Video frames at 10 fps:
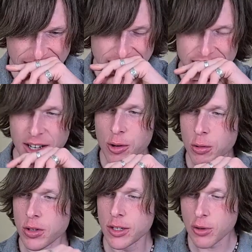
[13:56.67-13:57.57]
That cold
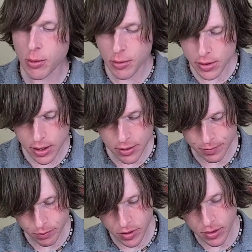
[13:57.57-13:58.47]
ice cream on my teeth.
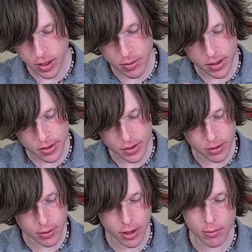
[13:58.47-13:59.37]
Slim is still
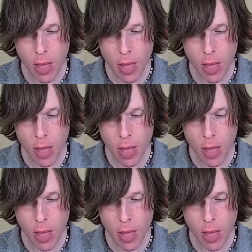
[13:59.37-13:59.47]
around.